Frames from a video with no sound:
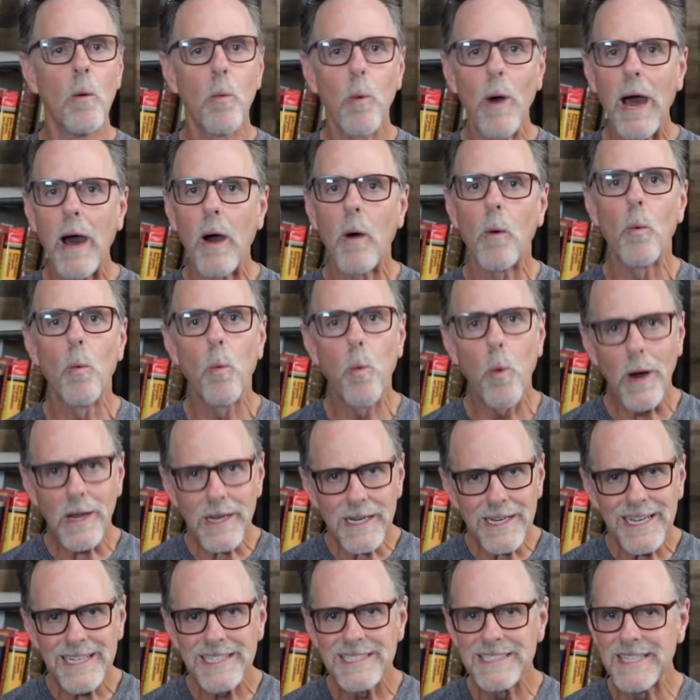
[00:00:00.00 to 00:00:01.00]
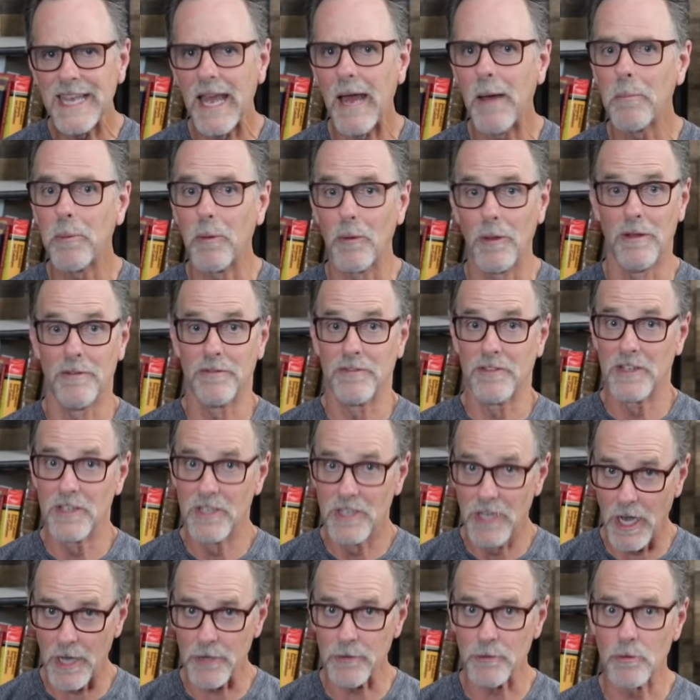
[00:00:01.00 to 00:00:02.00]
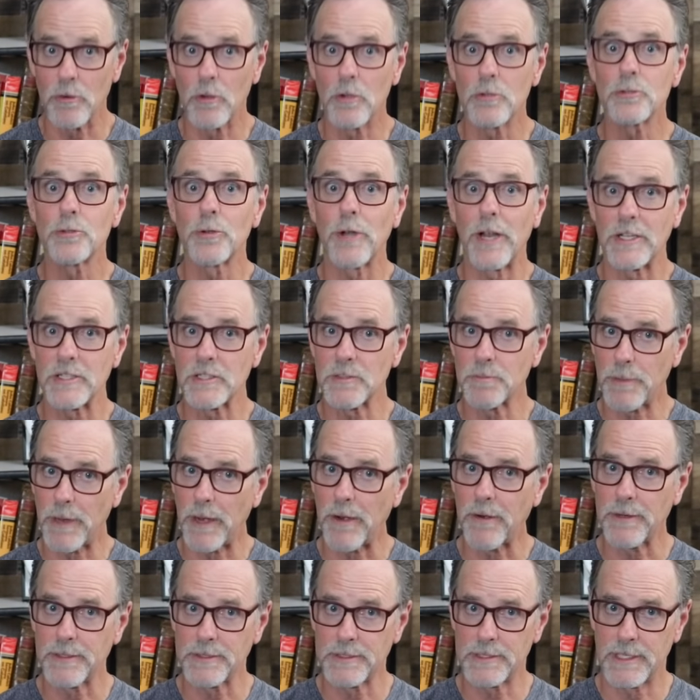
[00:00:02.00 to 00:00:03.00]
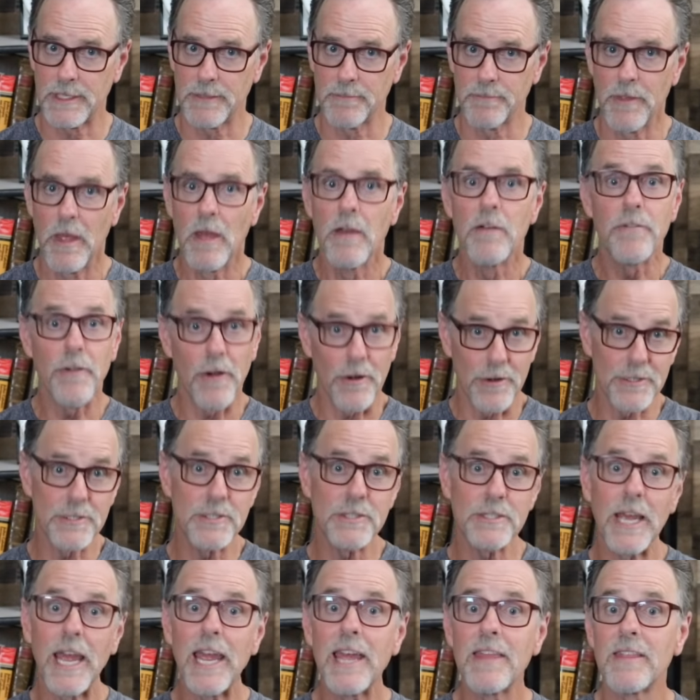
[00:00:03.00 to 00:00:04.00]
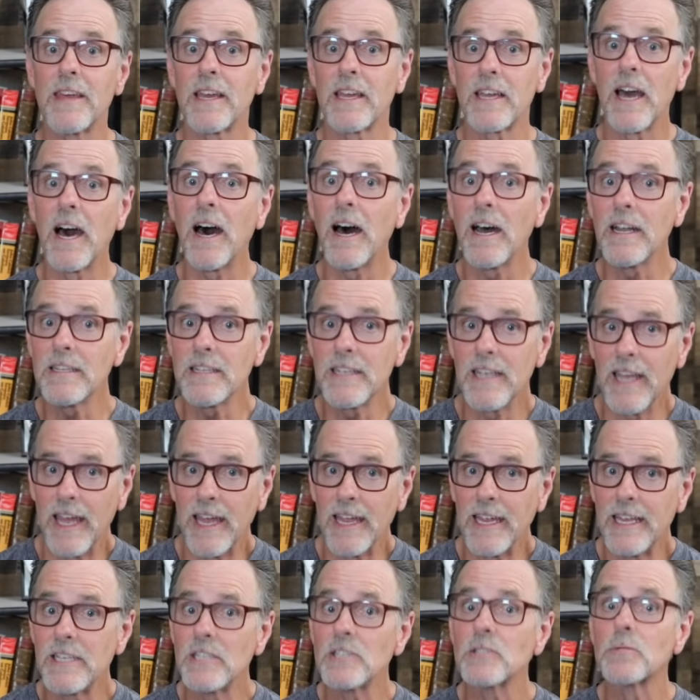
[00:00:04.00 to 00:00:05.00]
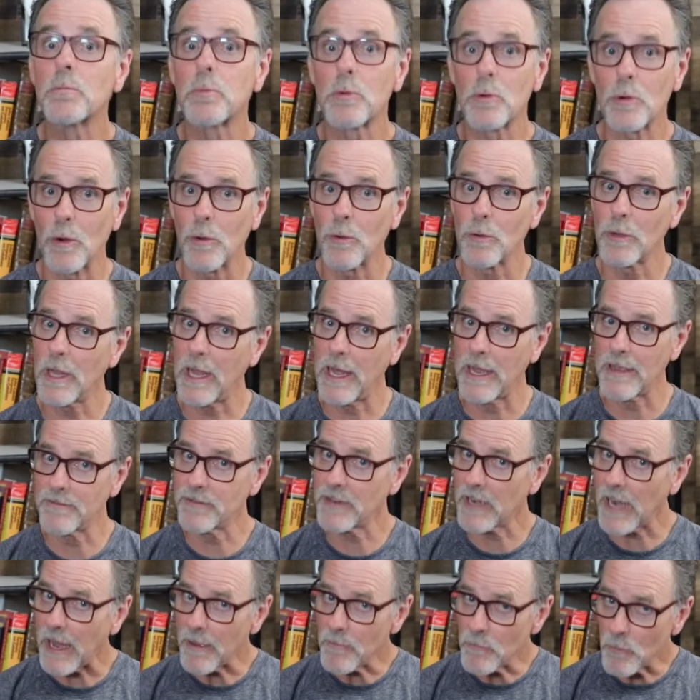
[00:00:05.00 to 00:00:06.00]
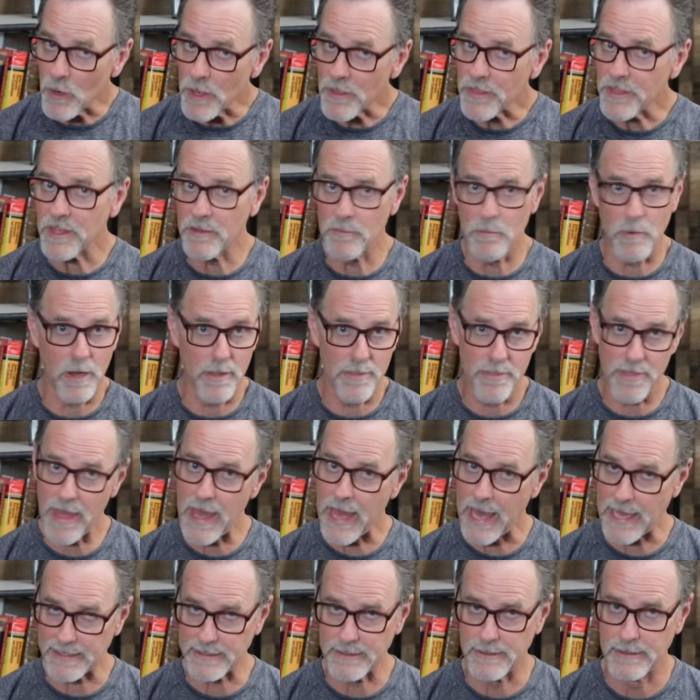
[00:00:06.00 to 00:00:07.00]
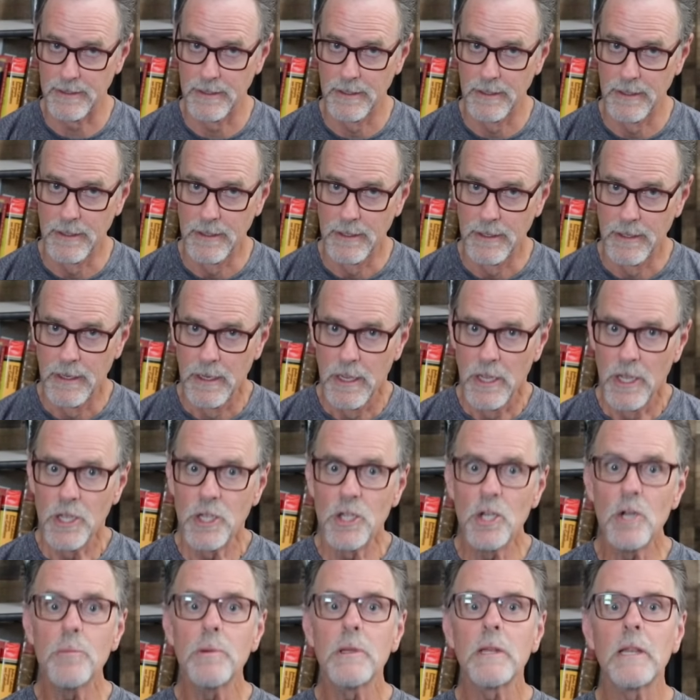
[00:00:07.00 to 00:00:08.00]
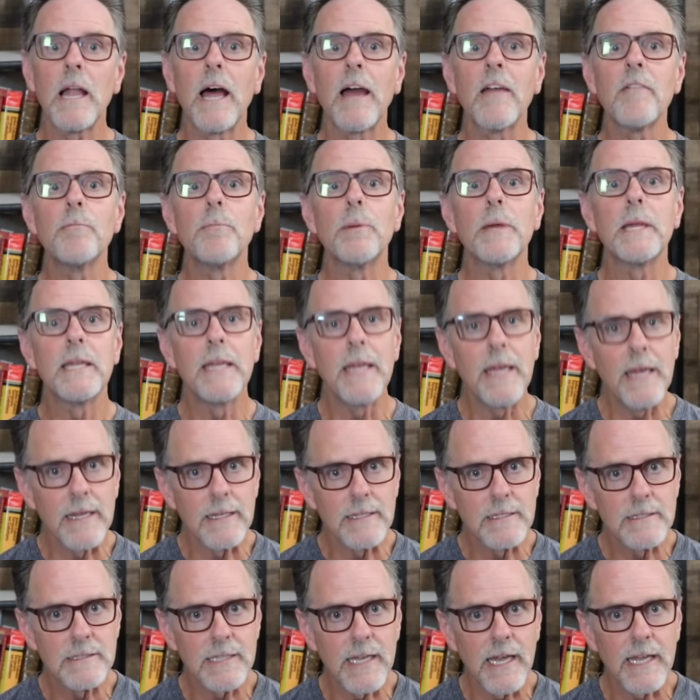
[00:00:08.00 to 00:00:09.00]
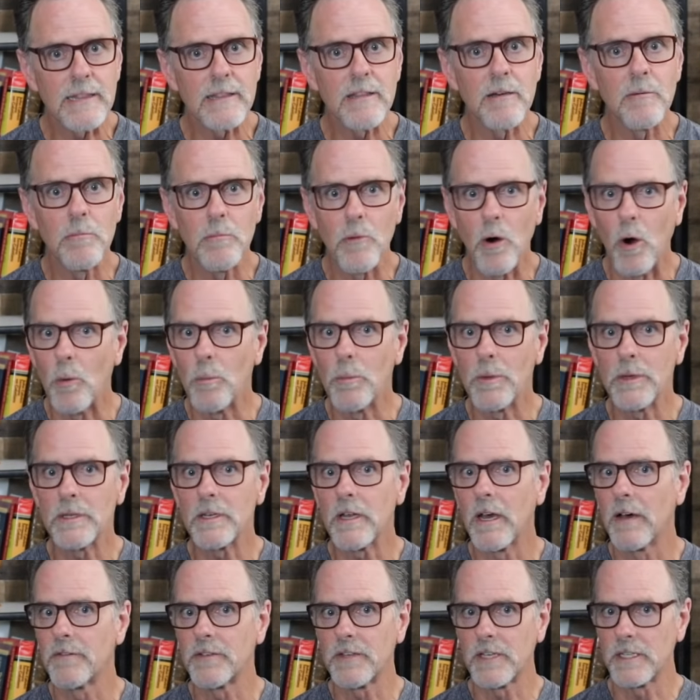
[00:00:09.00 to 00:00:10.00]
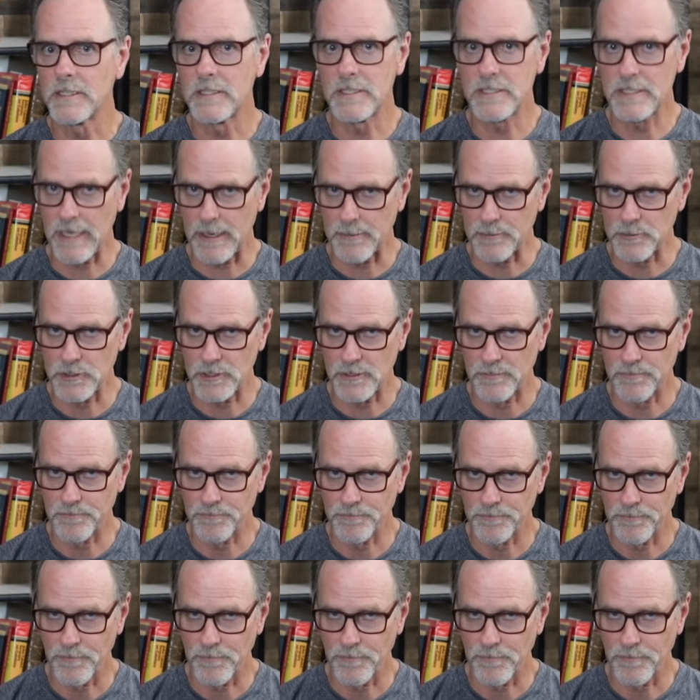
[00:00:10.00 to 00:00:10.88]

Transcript: Wow, what an example of guttural transparency. Fair to say that Kanye is pro life, and I'm with him on that. Human life begins at the moment of conception.